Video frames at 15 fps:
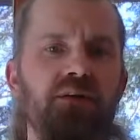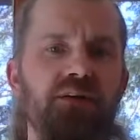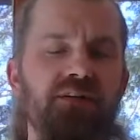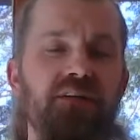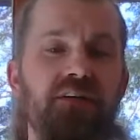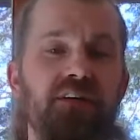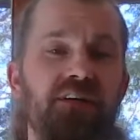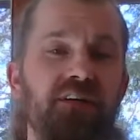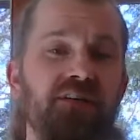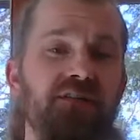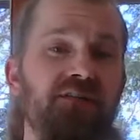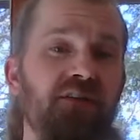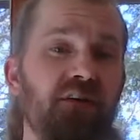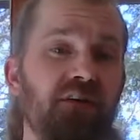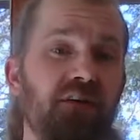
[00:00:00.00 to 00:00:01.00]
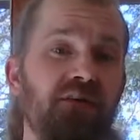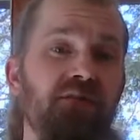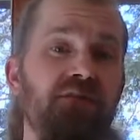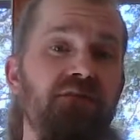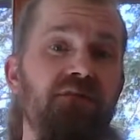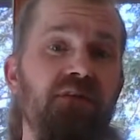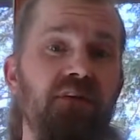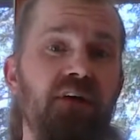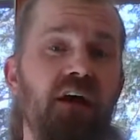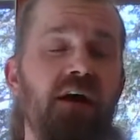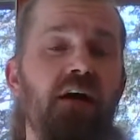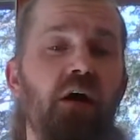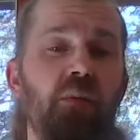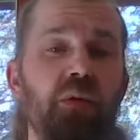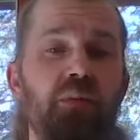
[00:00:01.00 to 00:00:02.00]
is going to conserve and
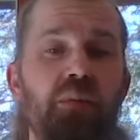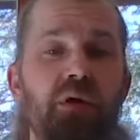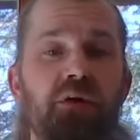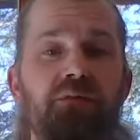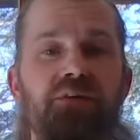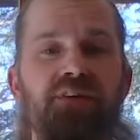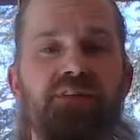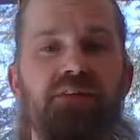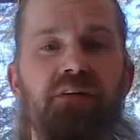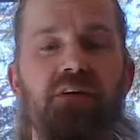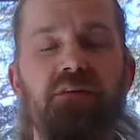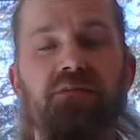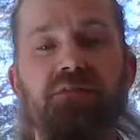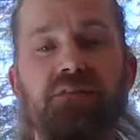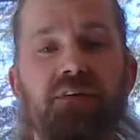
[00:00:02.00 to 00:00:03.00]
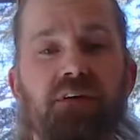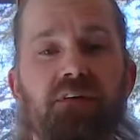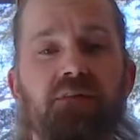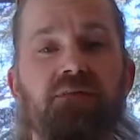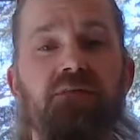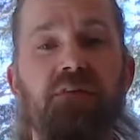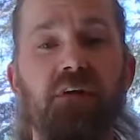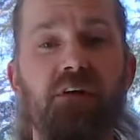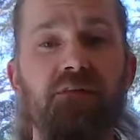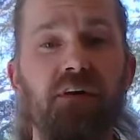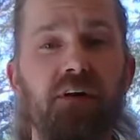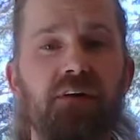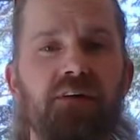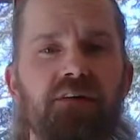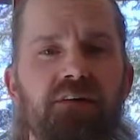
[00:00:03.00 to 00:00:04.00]
help me build reserves of nerve
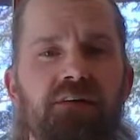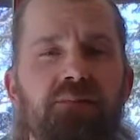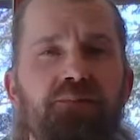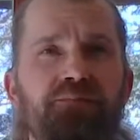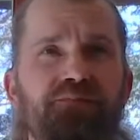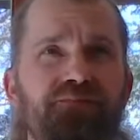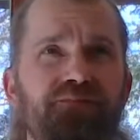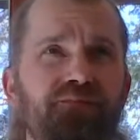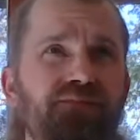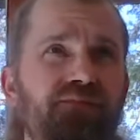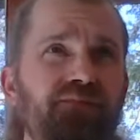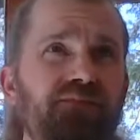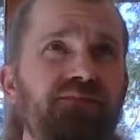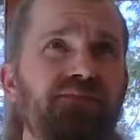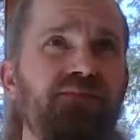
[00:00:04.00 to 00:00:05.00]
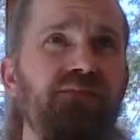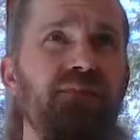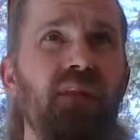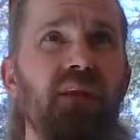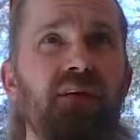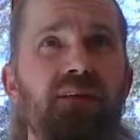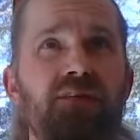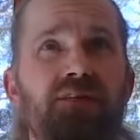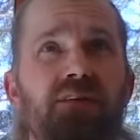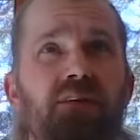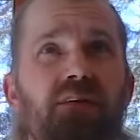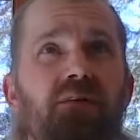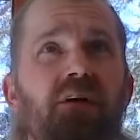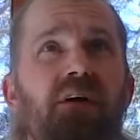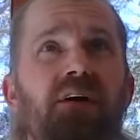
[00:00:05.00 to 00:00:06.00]
energy?
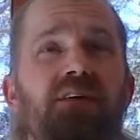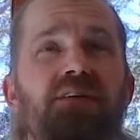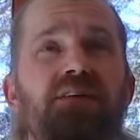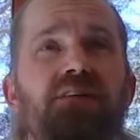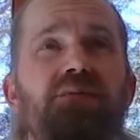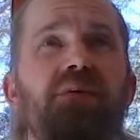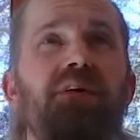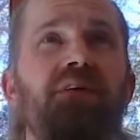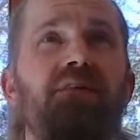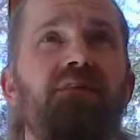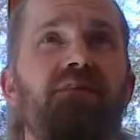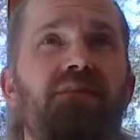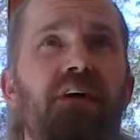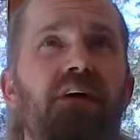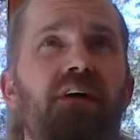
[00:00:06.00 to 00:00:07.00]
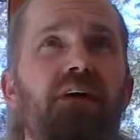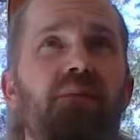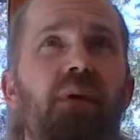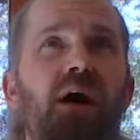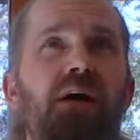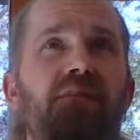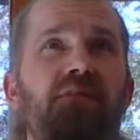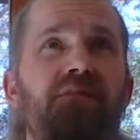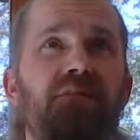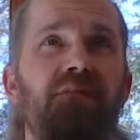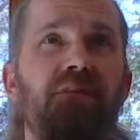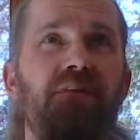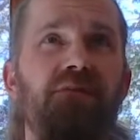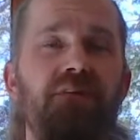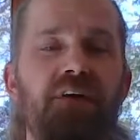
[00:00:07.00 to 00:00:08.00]
So just be very
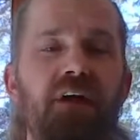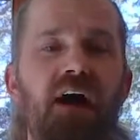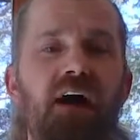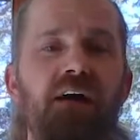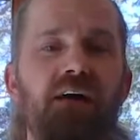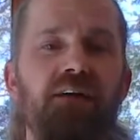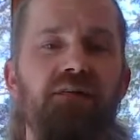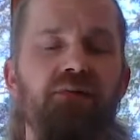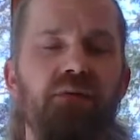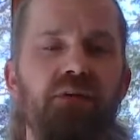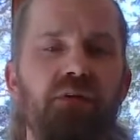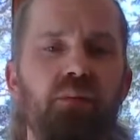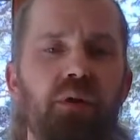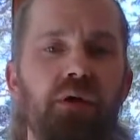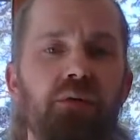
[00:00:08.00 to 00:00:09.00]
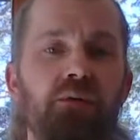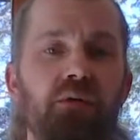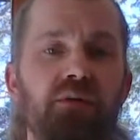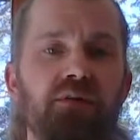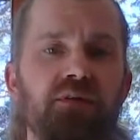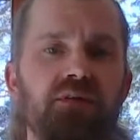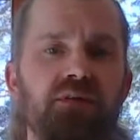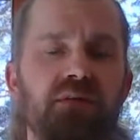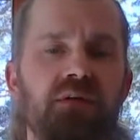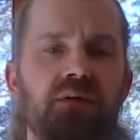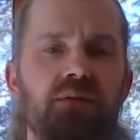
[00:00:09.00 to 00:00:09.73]
mindful of your diet. It's one of the big ones.